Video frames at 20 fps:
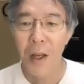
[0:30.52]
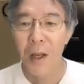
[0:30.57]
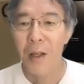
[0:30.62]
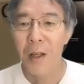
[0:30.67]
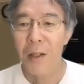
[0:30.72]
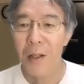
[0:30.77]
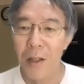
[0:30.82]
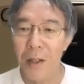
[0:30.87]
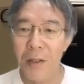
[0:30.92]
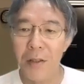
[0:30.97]

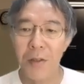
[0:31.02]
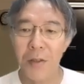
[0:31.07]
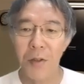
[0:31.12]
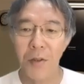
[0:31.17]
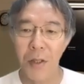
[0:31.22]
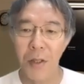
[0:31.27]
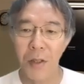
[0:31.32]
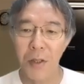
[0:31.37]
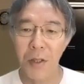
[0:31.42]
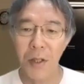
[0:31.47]
Okay, so
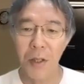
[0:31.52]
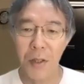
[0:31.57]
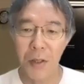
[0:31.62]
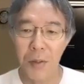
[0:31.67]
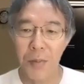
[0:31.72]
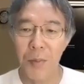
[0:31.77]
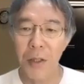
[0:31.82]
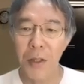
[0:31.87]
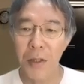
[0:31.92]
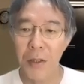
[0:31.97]
this is
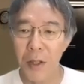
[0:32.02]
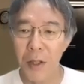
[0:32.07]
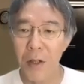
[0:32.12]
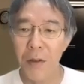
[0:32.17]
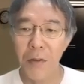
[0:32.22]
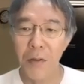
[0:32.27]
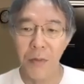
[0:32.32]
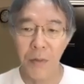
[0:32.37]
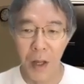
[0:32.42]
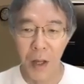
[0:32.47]

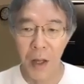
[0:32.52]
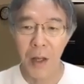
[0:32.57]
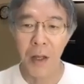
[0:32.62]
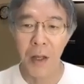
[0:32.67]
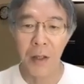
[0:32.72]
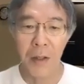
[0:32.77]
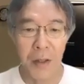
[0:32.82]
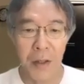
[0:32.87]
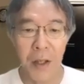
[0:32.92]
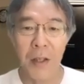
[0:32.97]
myself
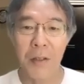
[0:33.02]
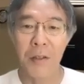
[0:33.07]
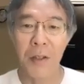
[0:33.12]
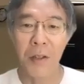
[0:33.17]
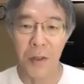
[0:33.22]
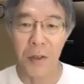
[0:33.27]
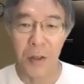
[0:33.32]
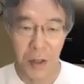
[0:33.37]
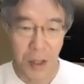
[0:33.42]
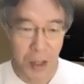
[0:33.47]
and
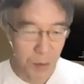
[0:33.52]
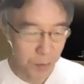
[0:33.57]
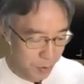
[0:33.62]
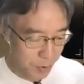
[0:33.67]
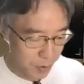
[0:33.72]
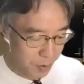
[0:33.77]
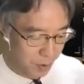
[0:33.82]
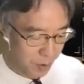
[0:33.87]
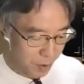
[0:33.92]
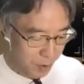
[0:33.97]
Elliott Lieb.
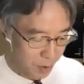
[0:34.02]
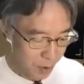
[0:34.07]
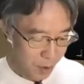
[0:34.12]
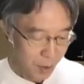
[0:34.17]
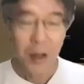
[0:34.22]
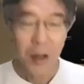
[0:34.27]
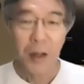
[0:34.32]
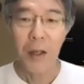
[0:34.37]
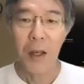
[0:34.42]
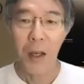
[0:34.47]

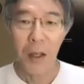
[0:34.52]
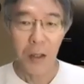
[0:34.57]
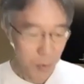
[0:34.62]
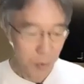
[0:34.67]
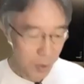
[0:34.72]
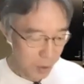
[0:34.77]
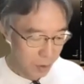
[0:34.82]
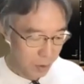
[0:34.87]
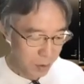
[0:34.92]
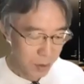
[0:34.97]
Okay,
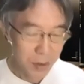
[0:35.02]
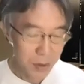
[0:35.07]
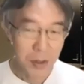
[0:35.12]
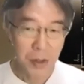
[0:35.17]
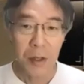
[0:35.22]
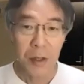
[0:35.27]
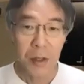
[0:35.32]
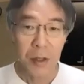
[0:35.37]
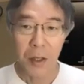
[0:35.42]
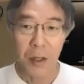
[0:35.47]
anyway, let's
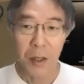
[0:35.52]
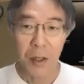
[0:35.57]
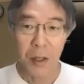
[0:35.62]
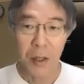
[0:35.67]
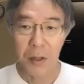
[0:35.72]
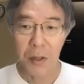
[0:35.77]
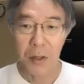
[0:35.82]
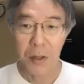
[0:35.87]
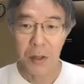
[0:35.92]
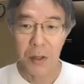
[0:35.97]
get
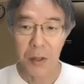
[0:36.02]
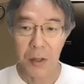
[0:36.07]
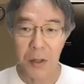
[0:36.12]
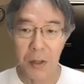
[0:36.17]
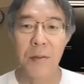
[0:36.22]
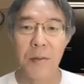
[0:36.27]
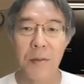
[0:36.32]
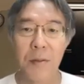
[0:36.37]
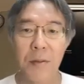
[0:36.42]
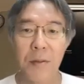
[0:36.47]
started.
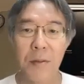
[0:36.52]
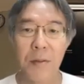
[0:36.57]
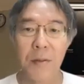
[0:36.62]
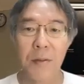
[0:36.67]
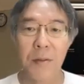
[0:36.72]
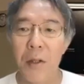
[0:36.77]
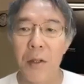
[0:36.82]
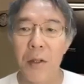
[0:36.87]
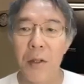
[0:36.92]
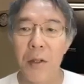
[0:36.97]

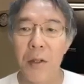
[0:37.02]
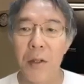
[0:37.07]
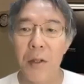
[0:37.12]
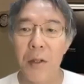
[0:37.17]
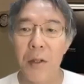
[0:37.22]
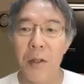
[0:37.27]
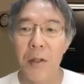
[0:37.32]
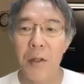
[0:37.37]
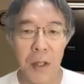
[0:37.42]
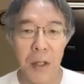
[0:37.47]
So the
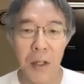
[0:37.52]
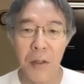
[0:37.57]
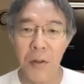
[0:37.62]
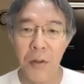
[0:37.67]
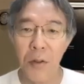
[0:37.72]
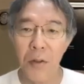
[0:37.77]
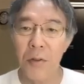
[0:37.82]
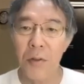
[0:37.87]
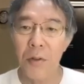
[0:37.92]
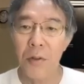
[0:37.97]

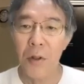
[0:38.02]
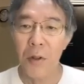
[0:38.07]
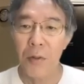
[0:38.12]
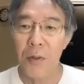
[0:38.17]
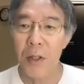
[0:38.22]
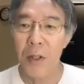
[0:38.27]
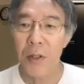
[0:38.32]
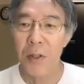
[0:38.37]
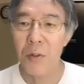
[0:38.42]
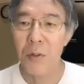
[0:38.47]
title of
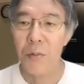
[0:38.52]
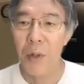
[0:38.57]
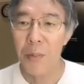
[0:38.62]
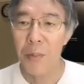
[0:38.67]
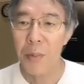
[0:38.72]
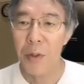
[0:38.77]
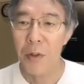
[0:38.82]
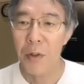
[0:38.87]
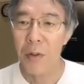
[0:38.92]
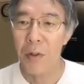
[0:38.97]
this
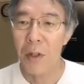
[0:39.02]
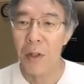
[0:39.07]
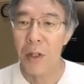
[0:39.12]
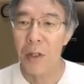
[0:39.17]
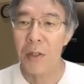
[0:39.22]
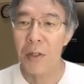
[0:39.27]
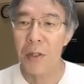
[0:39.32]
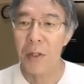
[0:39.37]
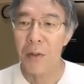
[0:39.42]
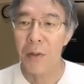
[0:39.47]
webinar
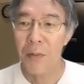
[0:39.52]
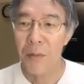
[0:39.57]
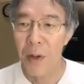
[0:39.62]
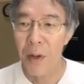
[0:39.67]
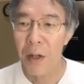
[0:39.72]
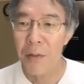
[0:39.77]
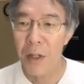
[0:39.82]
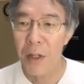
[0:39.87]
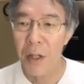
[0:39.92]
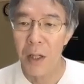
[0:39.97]
is
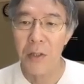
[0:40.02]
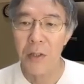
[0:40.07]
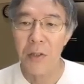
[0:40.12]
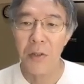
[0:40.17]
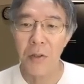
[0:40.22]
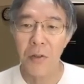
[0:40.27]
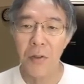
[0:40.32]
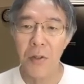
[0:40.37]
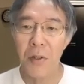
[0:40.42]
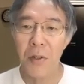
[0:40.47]

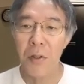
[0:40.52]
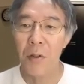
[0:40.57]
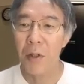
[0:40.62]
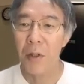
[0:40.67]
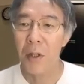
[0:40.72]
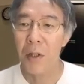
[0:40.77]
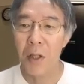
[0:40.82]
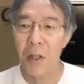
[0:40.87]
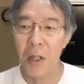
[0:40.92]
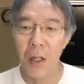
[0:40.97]
Variations on
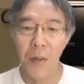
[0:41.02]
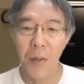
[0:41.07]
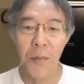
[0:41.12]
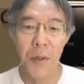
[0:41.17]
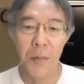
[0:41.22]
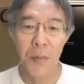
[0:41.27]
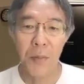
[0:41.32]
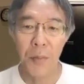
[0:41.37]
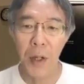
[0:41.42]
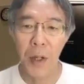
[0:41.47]
a Theme
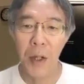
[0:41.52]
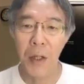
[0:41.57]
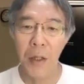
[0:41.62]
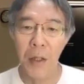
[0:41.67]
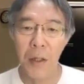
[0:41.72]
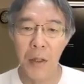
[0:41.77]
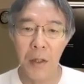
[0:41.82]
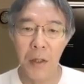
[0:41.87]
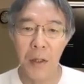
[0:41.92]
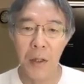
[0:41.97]
by
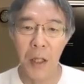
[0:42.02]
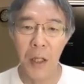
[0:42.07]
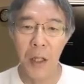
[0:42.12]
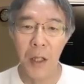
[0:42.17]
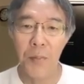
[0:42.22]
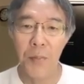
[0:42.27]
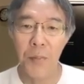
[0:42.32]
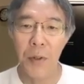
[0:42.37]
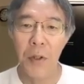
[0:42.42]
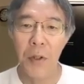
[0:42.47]
Lieb,
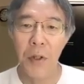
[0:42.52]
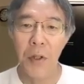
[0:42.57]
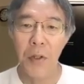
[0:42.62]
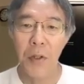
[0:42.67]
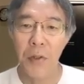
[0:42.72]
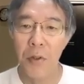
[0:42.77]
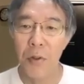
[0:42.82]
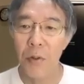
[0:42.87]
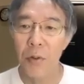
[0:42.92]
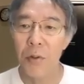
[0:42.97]

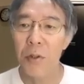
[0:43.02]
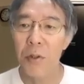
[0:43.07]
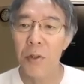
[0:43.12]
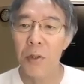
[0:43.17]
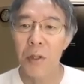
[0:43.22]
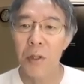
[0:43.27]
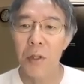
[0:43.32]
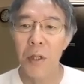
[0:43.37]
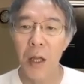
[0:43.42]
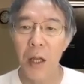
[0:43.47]
Schultz,
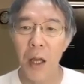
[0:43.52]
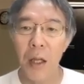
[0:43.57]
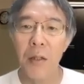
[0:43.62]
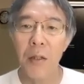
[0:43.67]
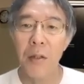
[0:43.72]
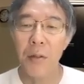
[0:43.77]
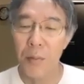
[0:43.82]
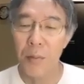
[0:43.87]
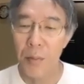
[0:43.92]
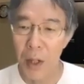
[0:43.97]

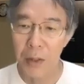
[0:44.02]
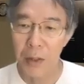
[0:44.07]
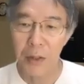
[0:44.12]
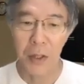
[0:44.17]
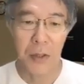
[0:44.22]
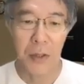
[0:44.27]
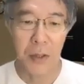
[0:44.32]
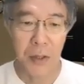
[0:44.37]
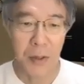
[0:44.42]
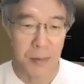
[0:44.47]
and
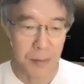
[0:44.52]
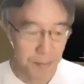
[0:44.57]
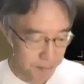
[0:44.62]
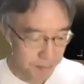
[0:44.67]
Mattis.